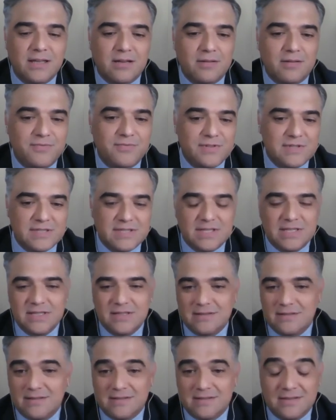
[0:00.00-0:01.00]

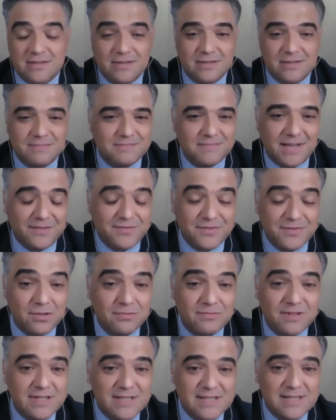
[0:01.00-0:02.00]
obviously
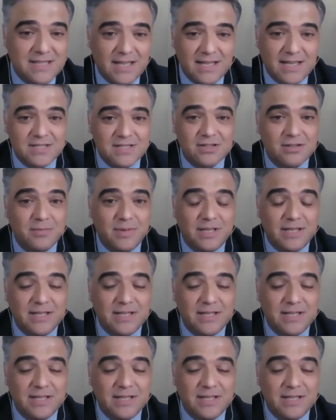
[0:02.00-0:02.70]
showed these slides so many